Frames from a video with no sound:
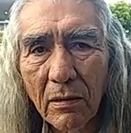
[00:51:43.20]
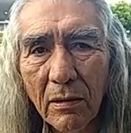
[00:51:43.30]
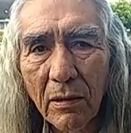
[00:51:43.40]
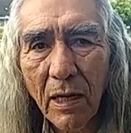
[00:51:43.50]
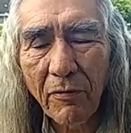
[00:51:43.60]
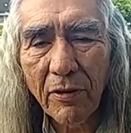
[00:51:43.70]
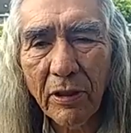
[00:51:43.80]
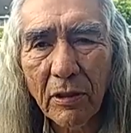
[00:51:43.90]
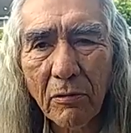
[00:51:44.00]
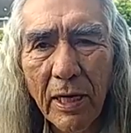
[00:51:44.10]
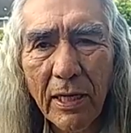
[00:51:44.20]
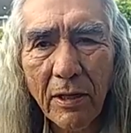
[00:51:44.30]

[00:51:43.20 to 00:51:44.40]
I feel a great